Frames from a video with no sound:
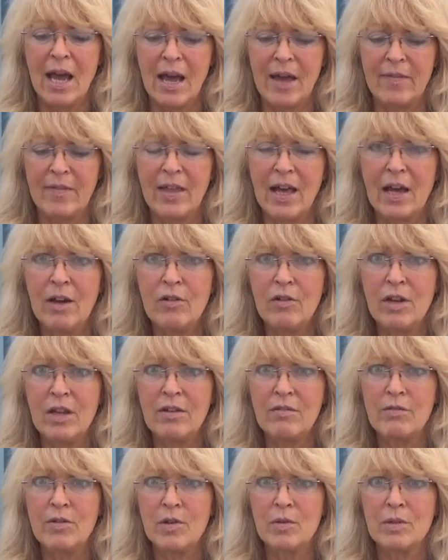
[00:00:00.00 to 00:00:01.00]
and that'll
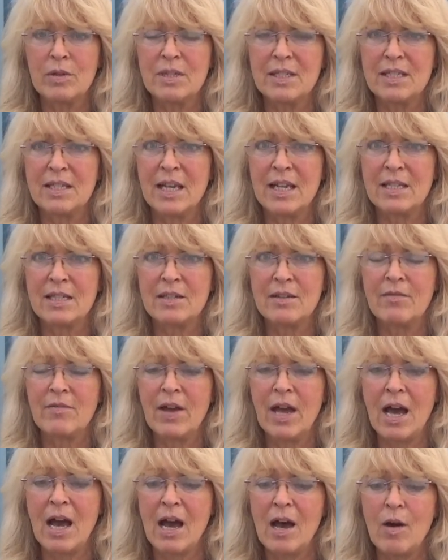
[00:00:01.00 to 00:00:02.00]
give you a sense of
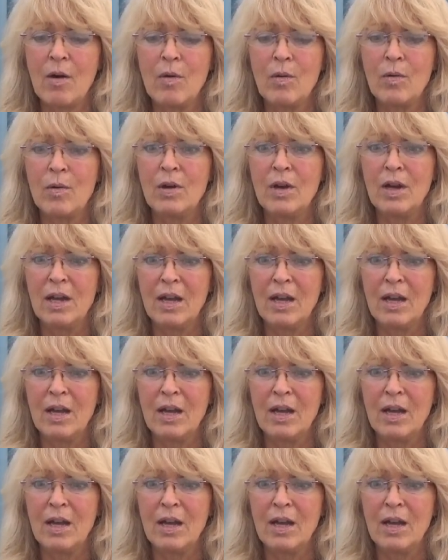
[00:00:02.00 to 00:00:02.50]
how